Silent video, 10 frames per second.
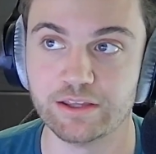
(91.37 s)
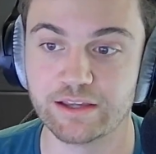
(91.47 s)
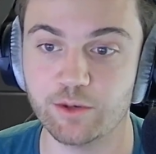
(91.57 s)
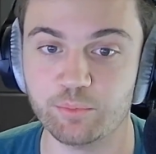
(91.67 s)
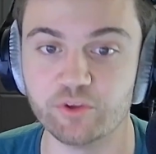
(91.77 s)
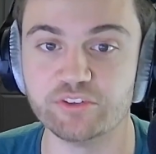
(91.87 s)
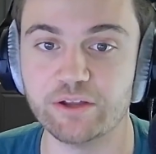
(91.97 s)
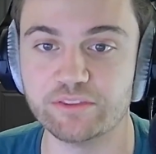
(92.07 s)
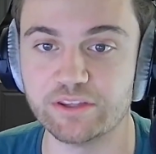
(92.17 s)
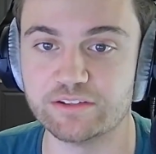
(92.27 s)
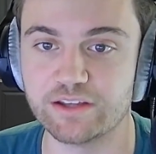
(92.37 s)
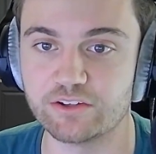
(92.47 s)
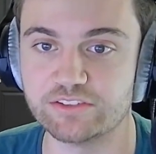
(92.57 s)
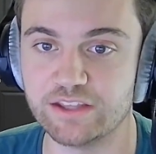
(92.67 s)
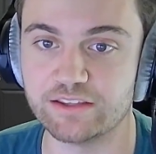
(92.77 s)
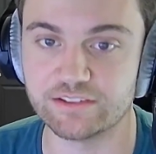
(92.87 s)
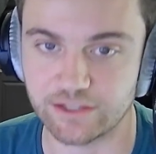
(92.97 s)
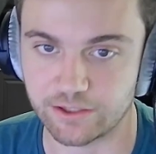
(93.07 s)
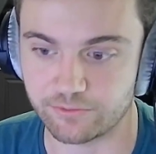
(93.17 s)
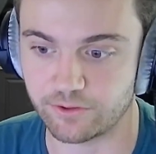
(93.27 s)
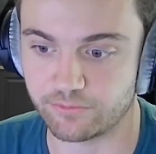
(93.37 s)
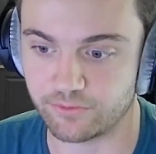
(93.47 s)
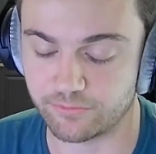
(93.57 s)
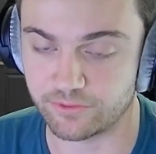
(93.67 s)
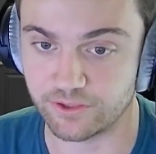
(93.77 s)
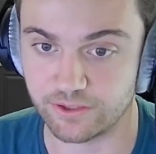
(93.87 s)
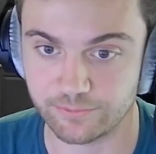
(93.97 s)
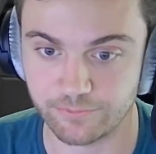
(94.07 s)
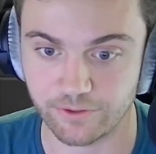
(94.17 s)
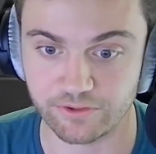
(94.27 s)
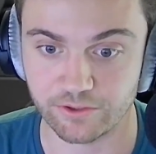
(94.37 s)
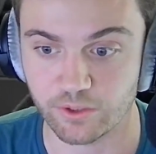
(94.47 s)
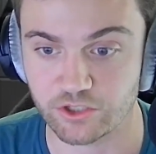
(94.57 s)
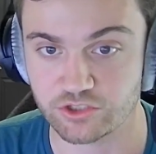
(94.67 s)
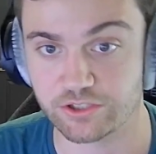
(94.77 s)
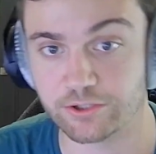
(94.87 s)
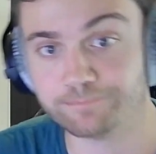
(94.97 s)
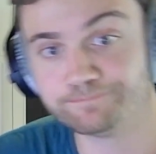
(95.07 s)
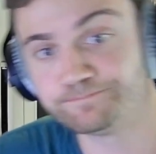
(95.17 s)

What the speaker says: kind of builds out the entire staking side of the equation here.